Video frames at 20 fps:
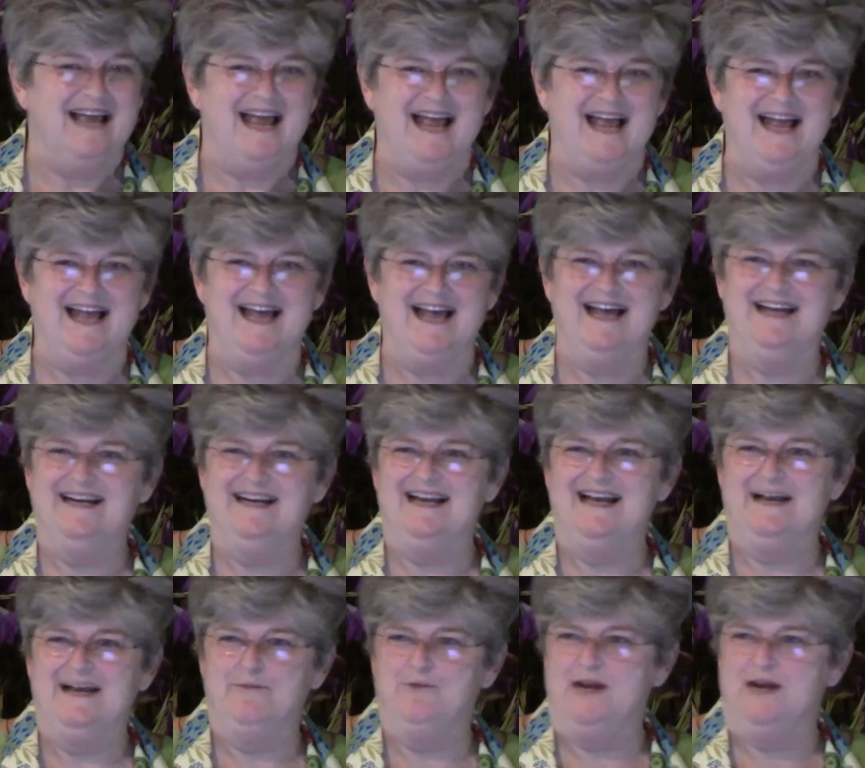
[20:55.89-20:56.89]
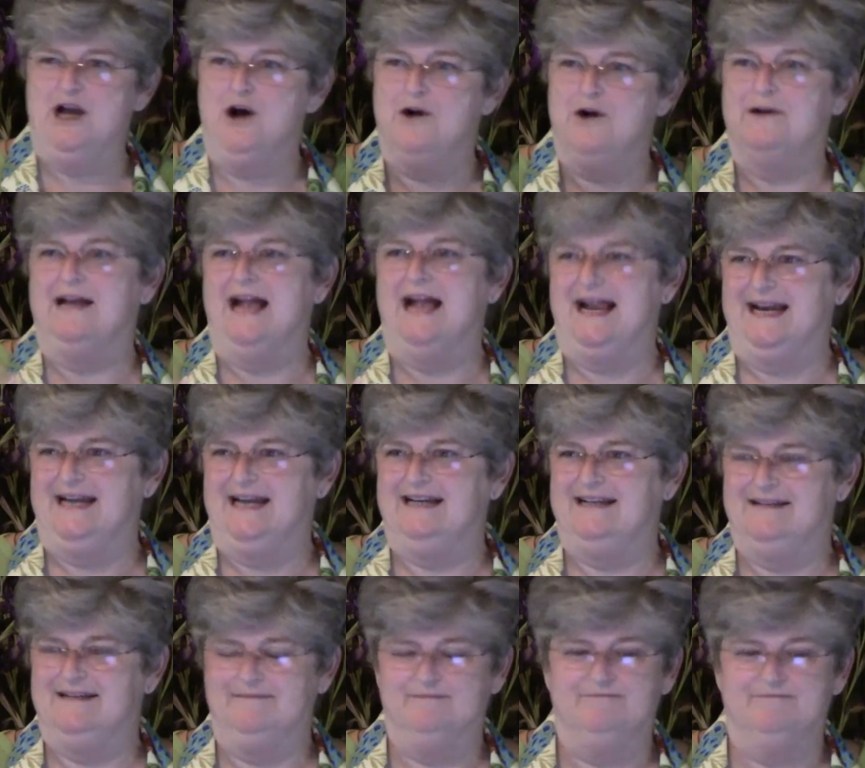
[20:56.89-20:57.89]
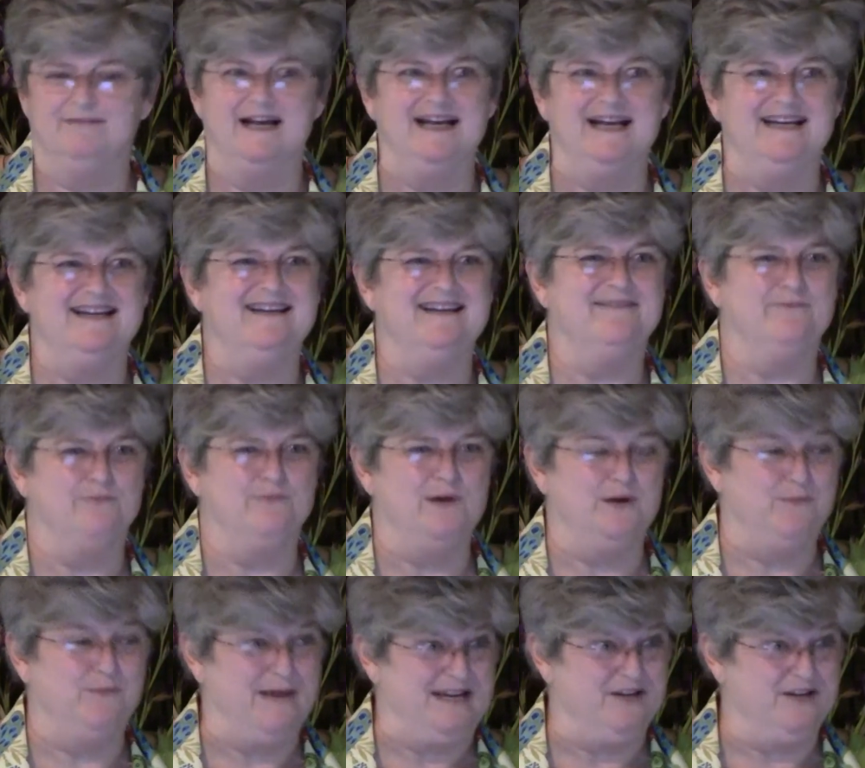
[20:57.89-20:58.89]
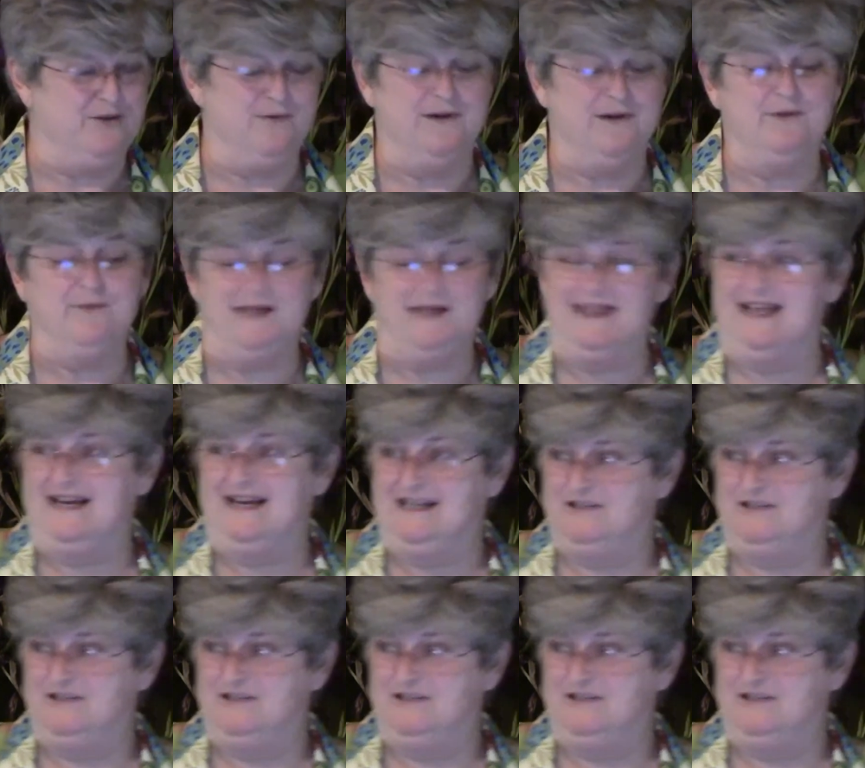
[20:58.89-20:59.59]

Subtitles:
And we all get it. But what are we doing with it?